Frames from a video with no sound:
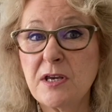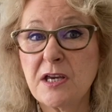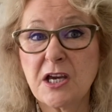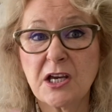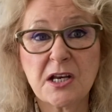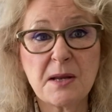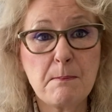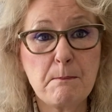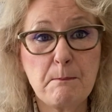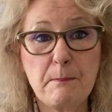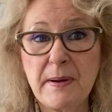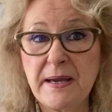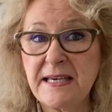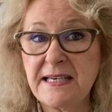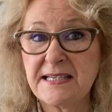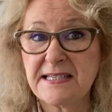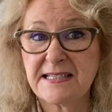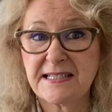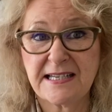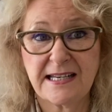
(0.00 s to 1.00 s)
going to
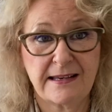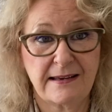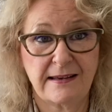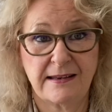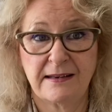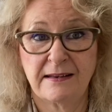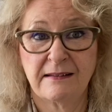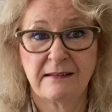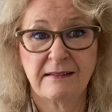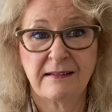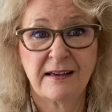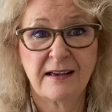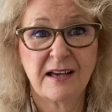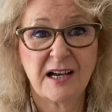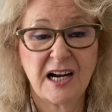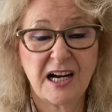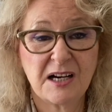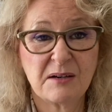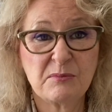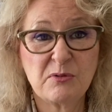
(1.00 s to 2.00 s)
baste it in.
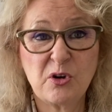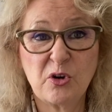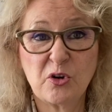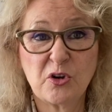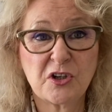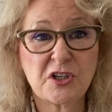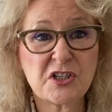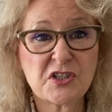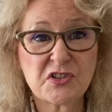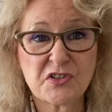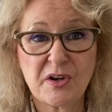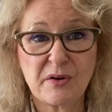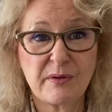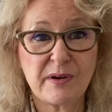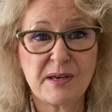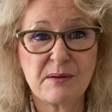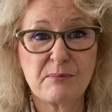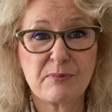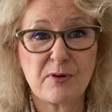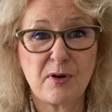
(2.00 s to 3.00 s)
I'm not going to sew it
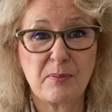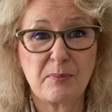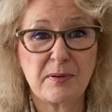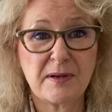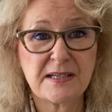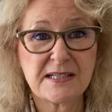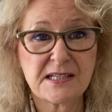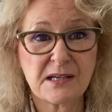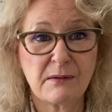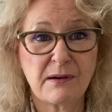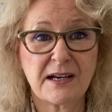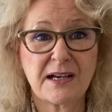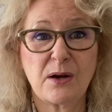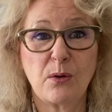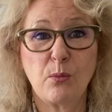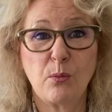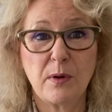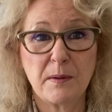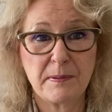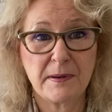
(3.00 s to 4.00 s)
in properly, so I
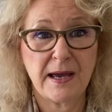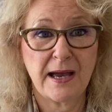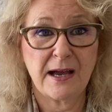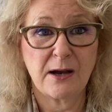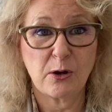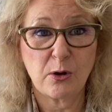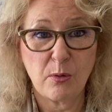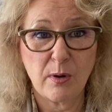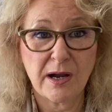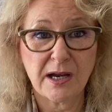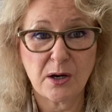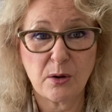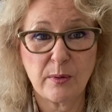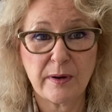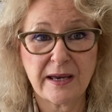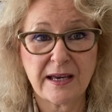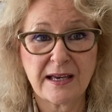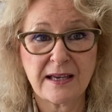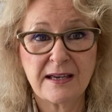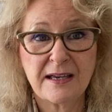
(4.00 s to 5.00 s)
can whip it out quite
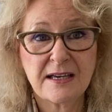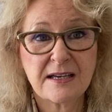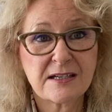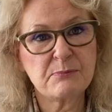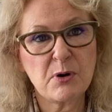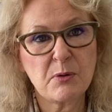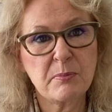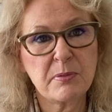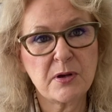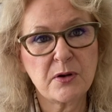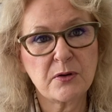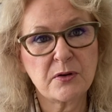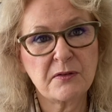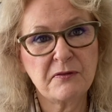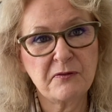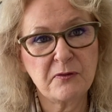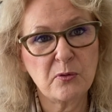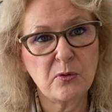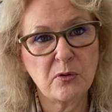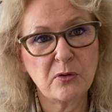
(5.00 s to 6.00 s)
quick, probably on a
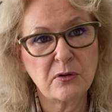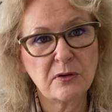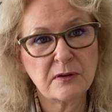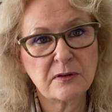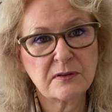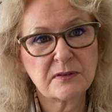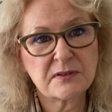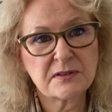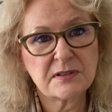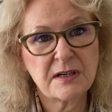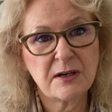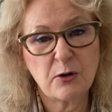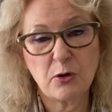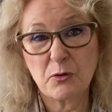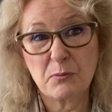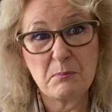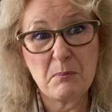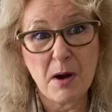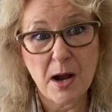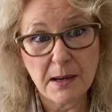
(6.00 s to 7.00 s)
4
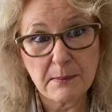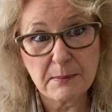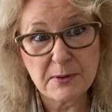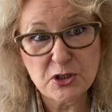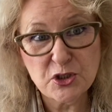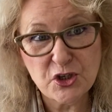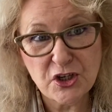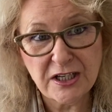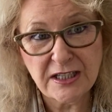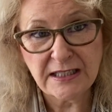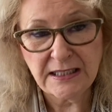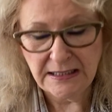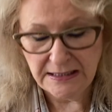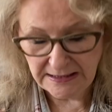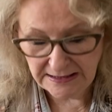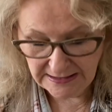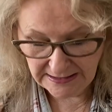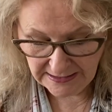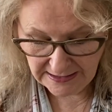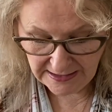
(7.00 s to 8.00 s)
on my machine,
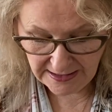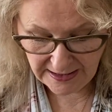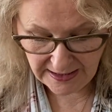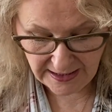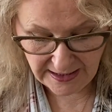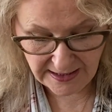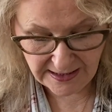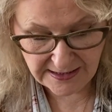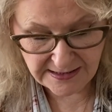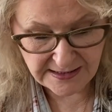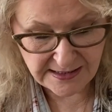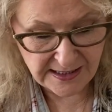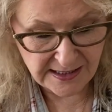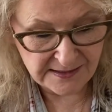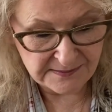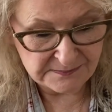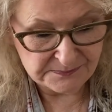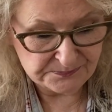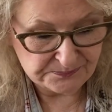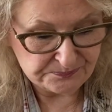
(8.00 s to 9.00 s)

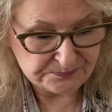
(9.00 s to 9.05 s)
and